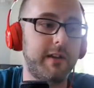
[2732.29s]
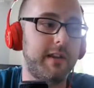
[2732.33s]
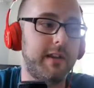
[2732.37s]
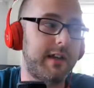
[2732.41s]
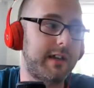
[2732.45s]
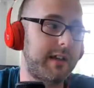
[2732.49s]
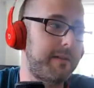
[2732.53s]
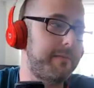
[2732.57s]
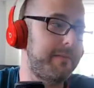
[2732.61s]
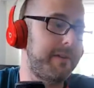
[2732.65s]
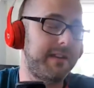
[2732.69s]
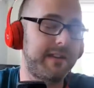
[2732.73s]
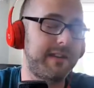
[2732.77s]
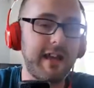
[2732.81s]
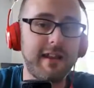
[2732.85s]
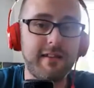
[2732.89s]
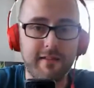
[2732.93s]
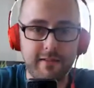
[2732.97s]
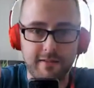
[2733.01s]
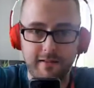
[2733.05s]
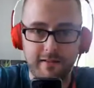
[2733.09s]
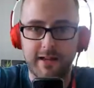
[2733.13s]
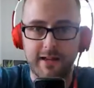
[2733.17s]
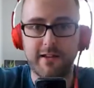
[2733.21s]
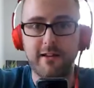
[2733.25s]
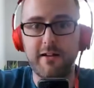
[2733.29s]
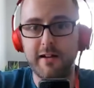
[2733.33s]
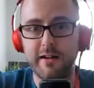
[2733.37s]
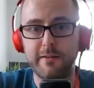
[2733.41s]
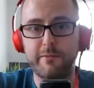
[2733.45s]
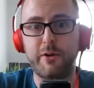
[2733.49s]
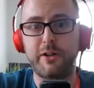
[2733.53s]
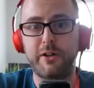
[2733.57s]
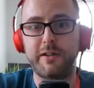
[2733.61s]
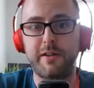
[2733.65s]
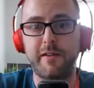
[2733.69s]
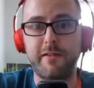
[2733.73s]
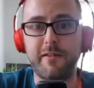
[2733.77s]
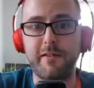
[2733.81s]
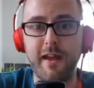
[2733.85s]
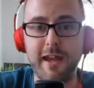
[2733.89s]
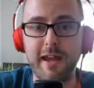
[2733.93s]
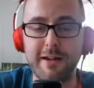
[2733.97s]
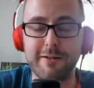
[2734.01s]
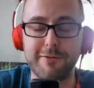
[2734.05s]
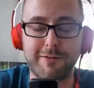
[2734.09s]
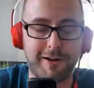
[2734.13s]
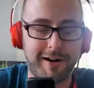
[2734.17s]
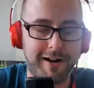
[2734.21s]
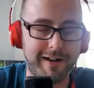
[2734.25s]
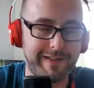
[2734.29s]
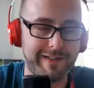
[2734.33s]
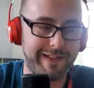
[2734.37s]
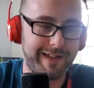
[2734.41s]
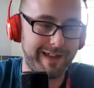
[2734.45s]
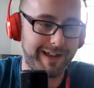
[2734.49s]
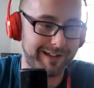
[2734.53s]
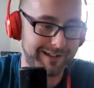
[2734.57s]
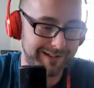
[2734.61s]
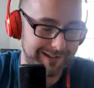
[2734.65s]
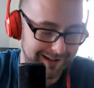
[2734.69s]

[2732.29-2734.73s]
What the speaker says: Like, I mean, that's like kind of what you're saying right there.